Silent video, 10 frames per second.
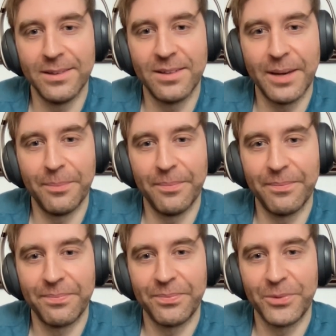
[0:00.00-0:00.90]
it'll
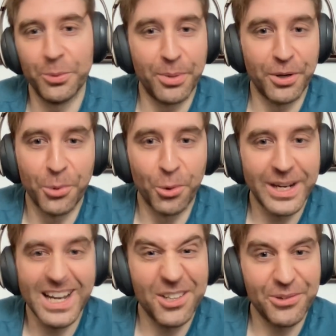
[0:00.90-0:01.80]
burn
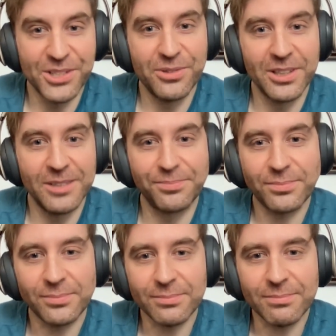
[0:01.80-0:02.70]
more calories, really.